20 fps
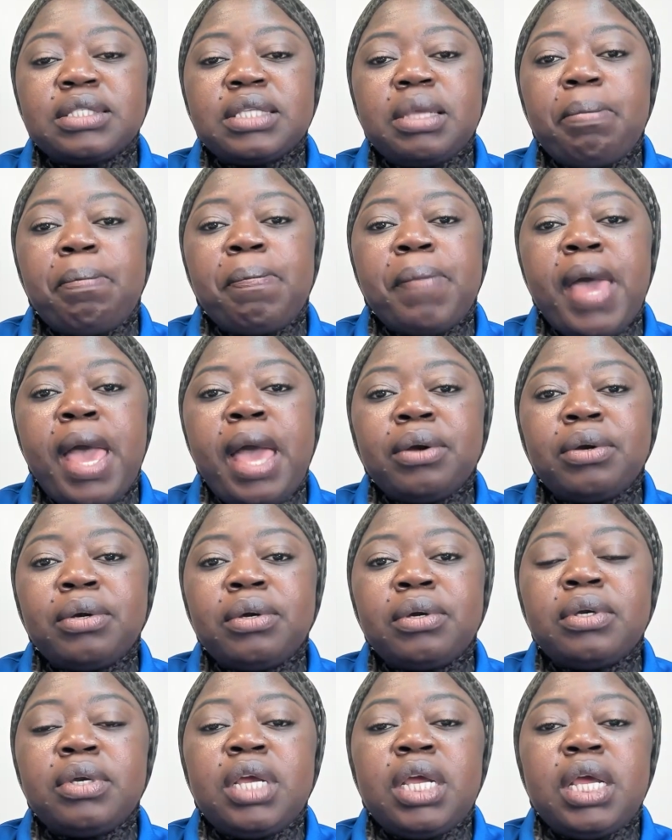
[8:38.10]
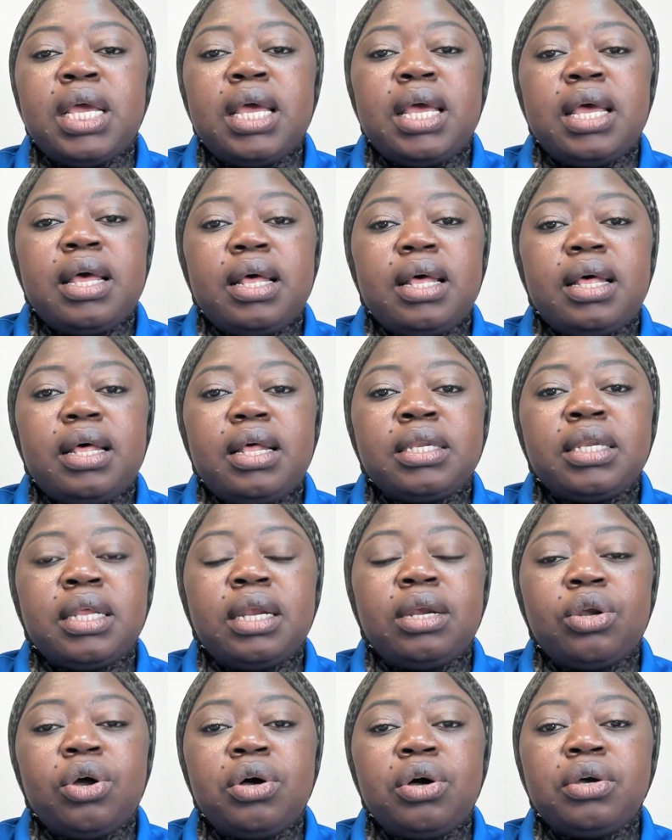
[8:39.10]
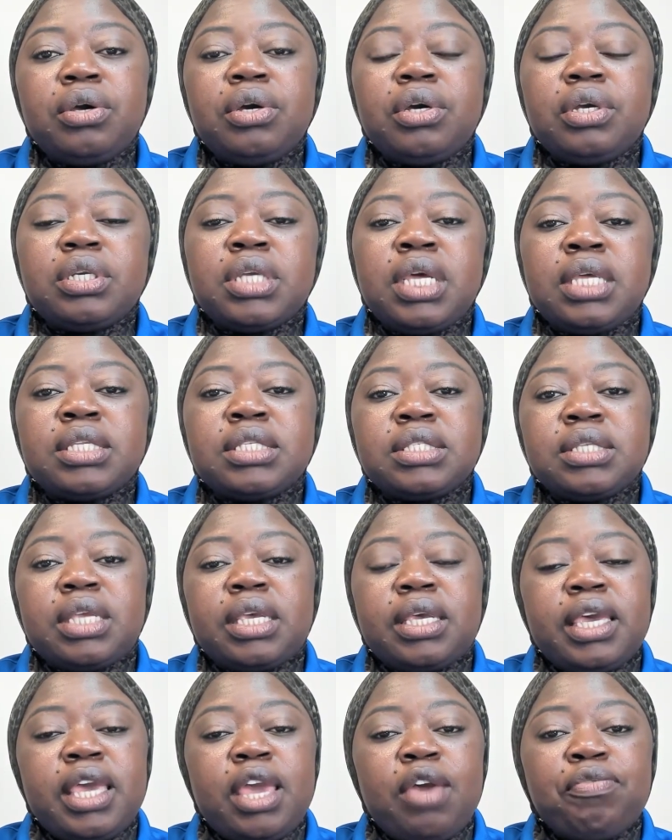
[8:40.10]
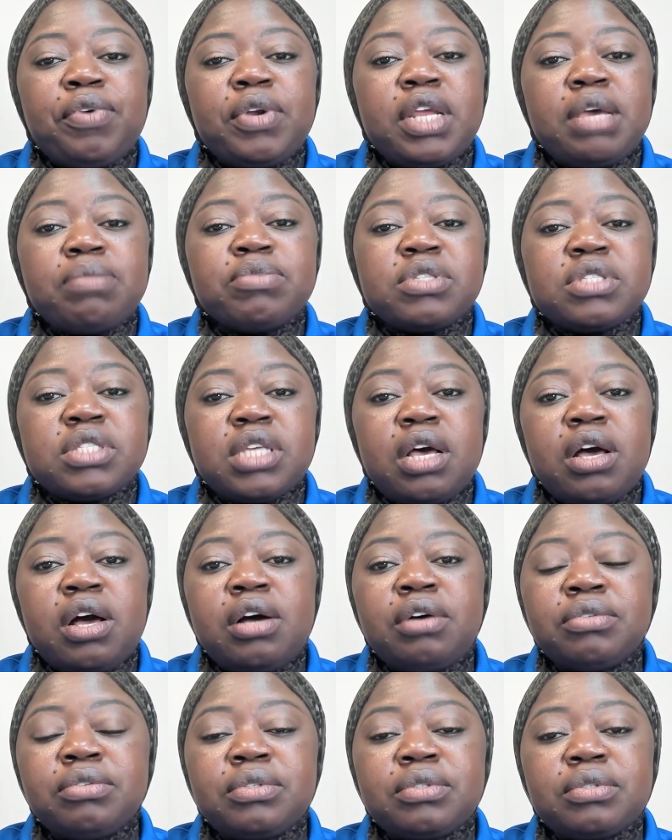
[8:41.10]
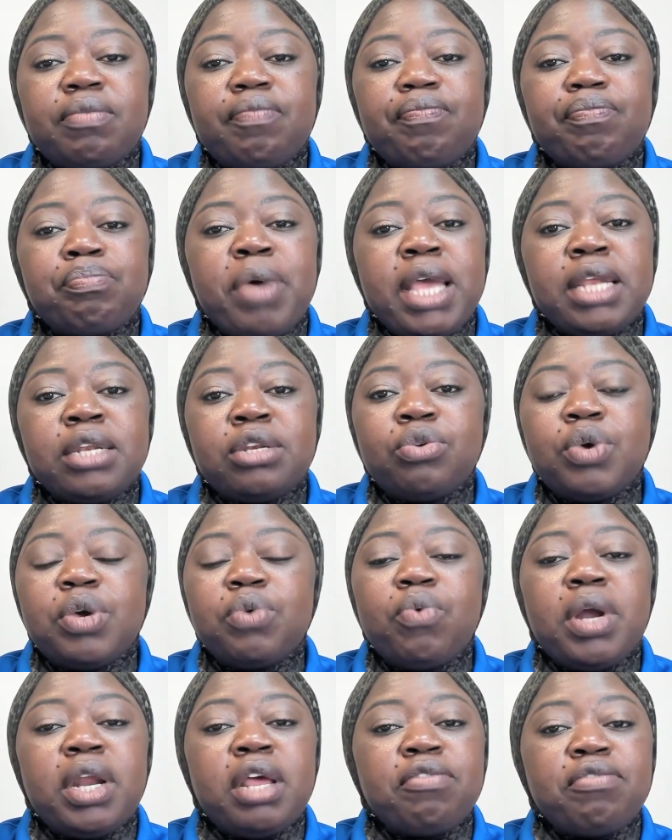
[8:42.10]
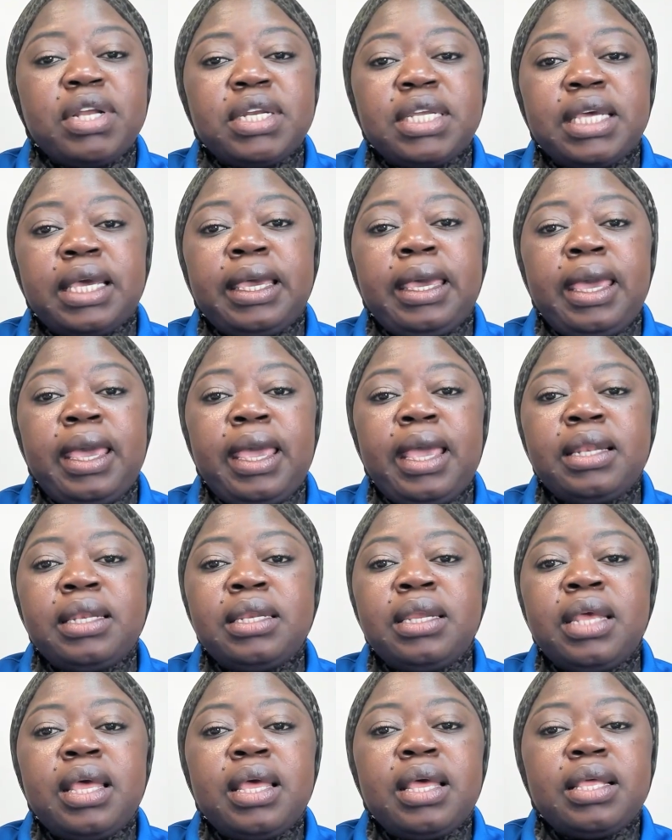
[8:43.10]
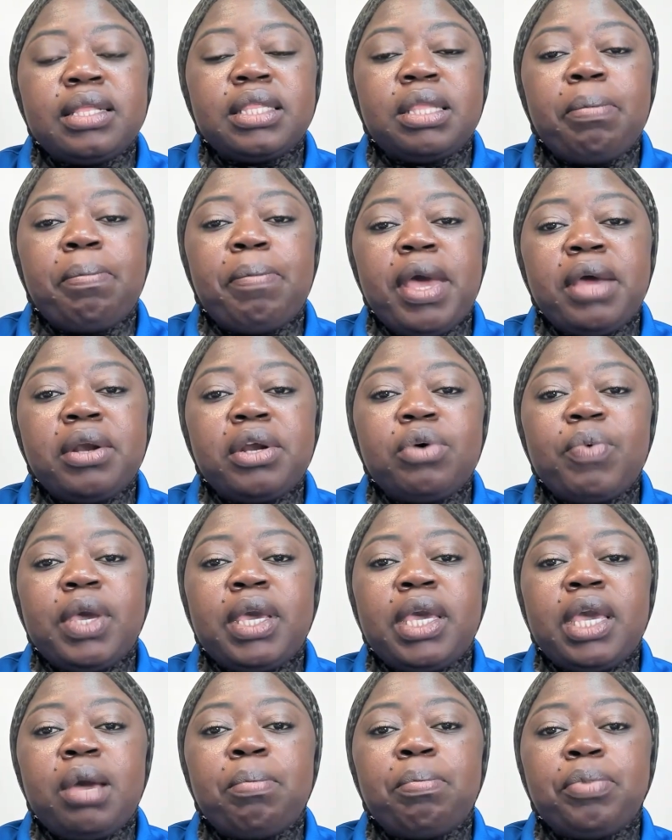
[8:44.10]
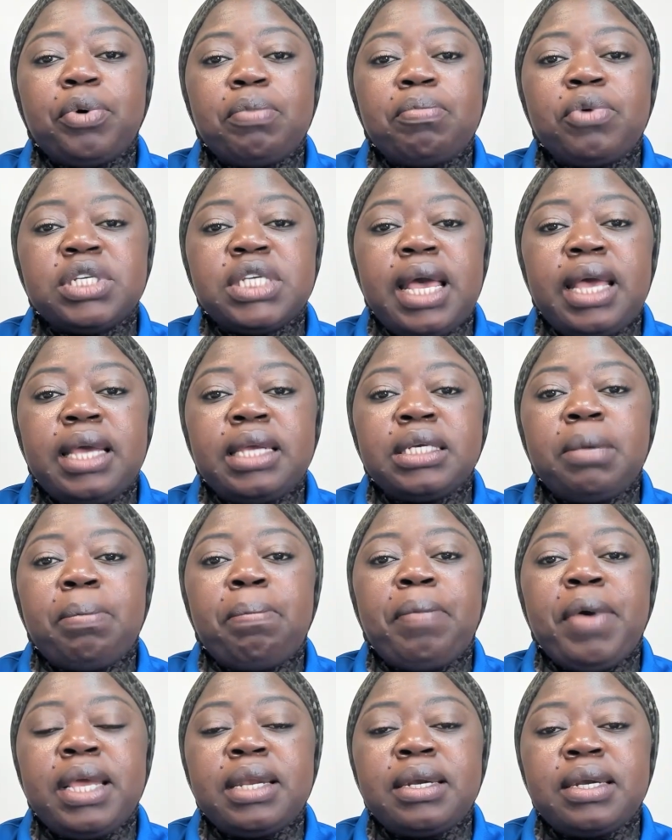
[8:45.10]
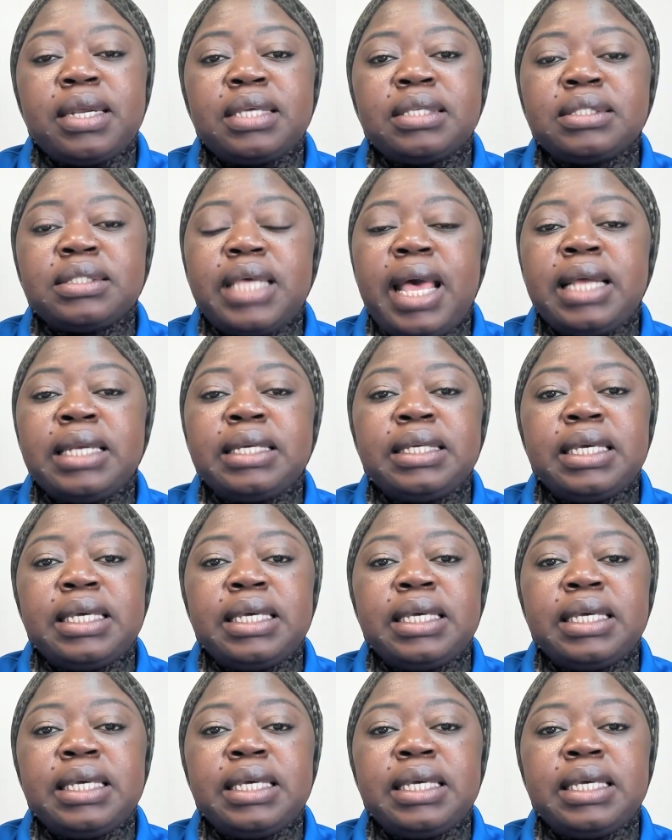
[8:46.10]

the longer they care for themselves by doing whatever they can, the better we can promote their independence and